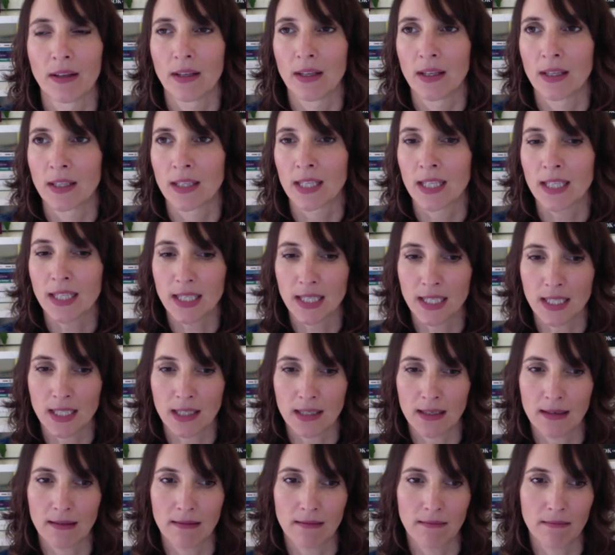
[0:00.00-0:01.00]
So this
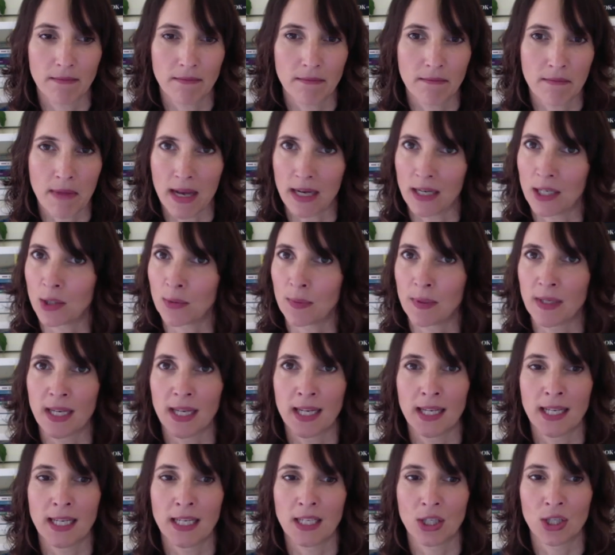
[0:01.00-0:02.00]
is management and
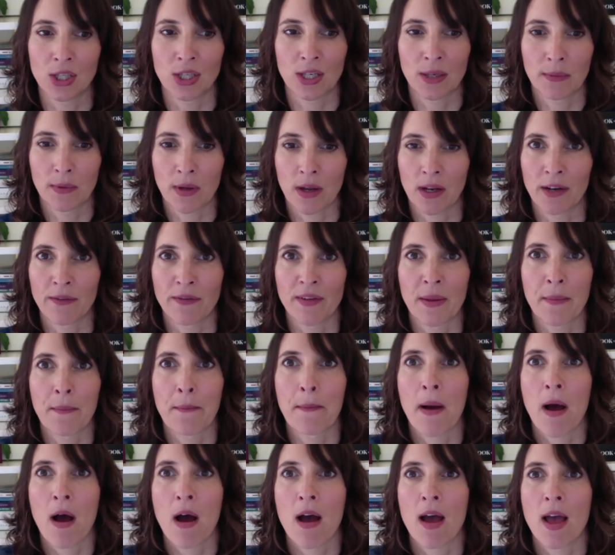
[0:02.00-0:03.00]
leadership kind of in
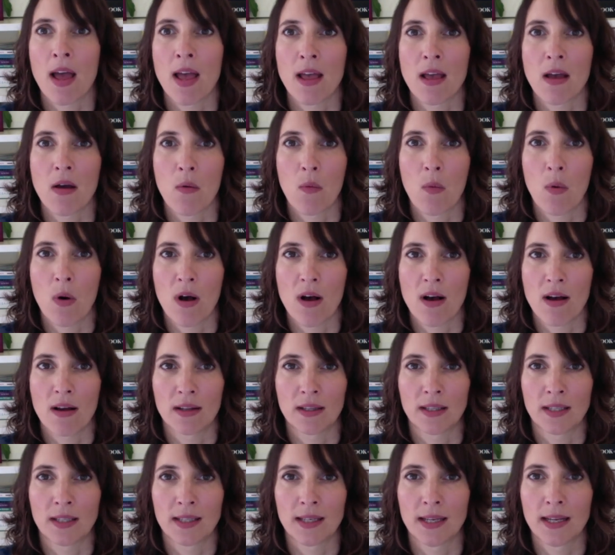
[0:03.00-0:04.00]
my
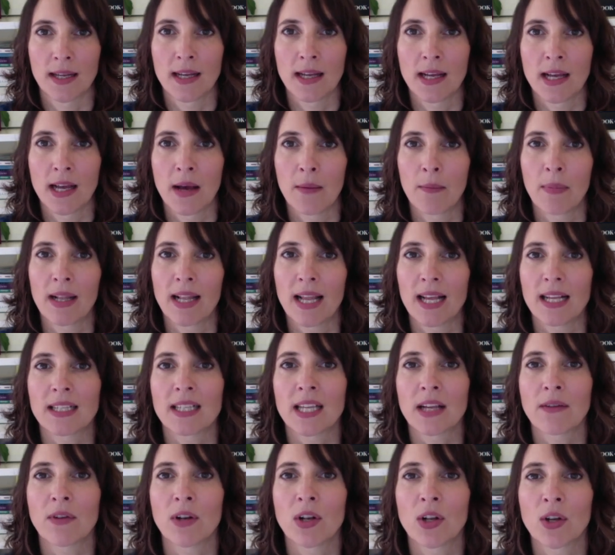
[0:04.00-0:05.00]
words, but let's
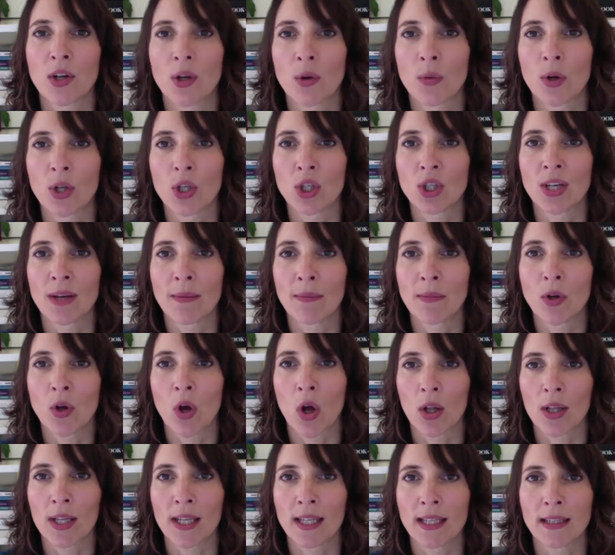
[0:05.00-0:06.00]
have a look at what Jim
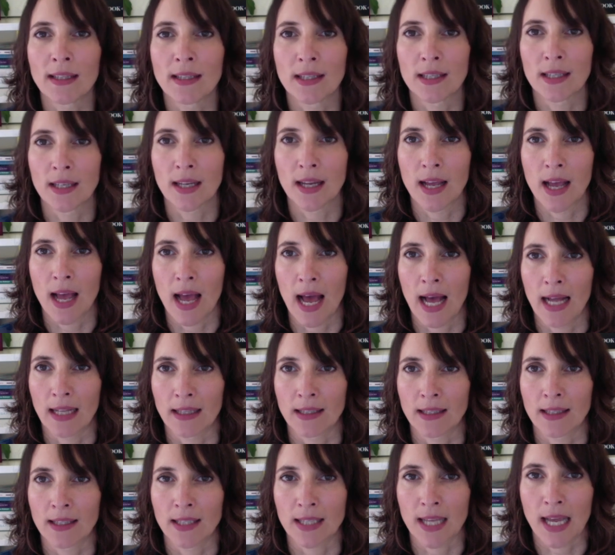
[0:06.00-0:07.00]
Collins had
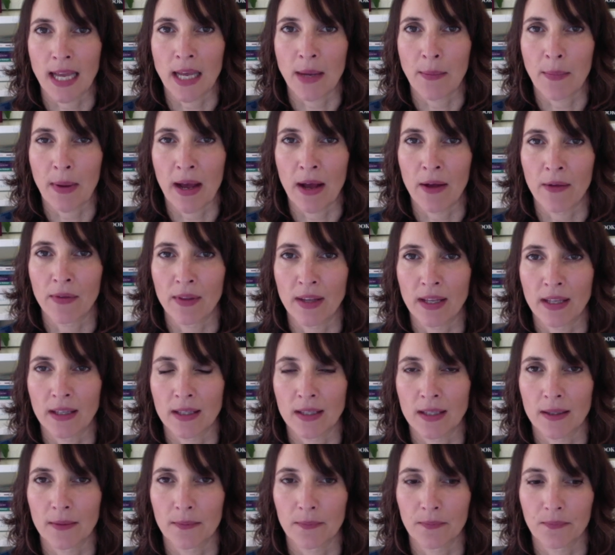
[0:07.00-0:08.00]
to say about
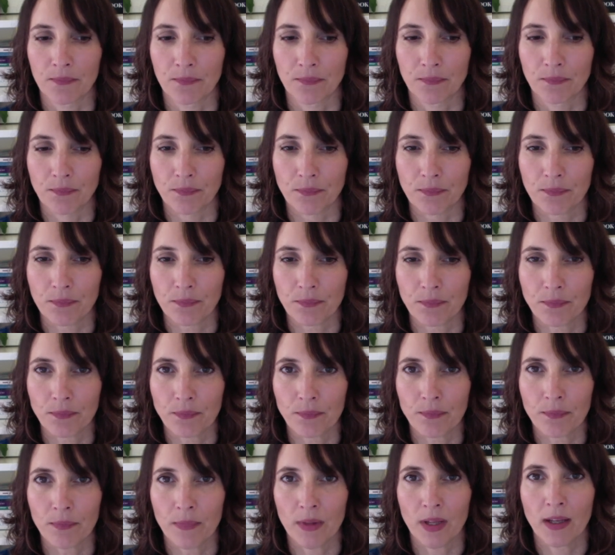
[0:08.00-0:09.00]
this.
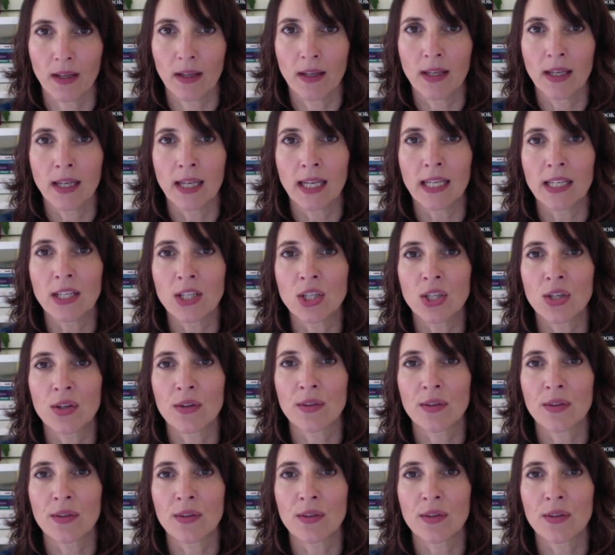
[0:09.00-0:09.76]
In two